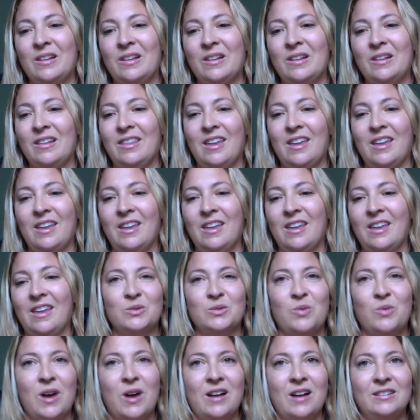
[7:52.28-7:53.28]
like
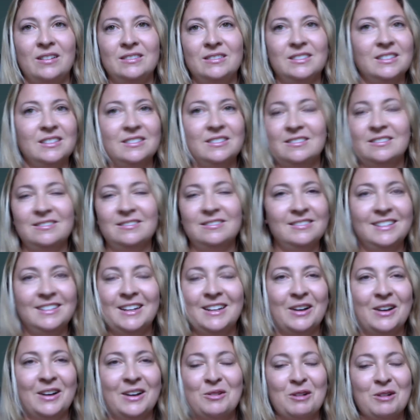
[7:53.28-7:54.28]
Buster's wild, you
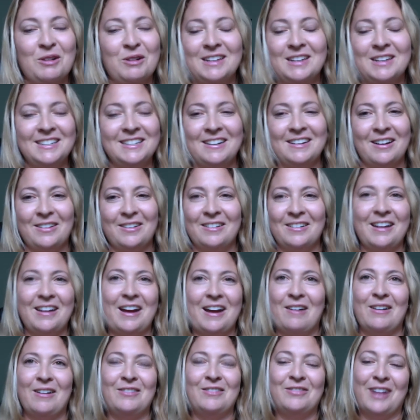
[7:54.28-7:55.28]
know, crazy on
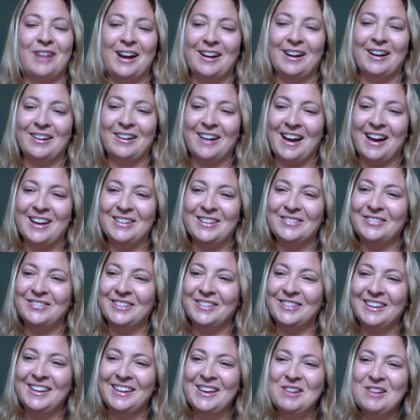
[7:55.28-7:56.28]
hair on fire kind of
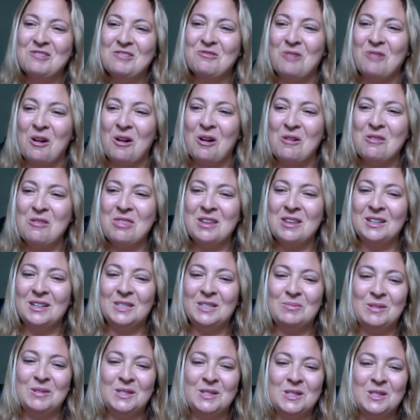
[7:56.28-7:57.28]
growth and it's
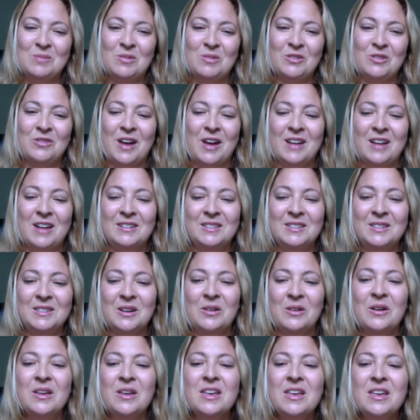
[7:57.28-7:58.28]
been super fun.
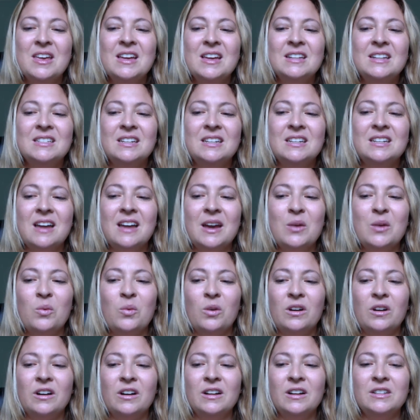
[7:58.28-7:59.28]
So tonight we're
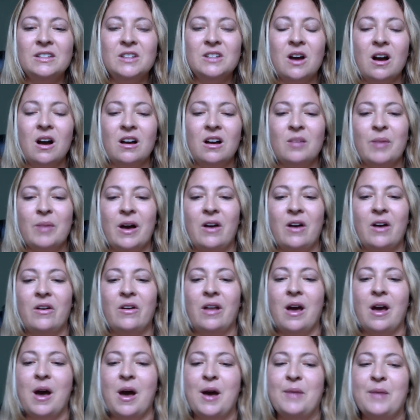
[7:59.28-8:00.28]
going to talk about
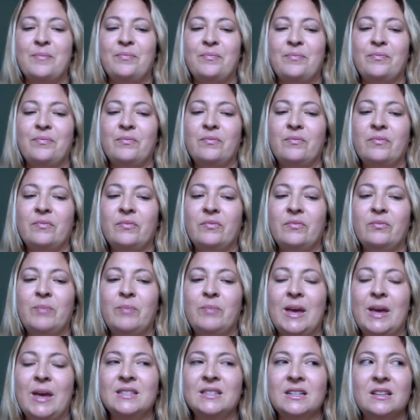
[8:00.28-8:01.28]
um, basically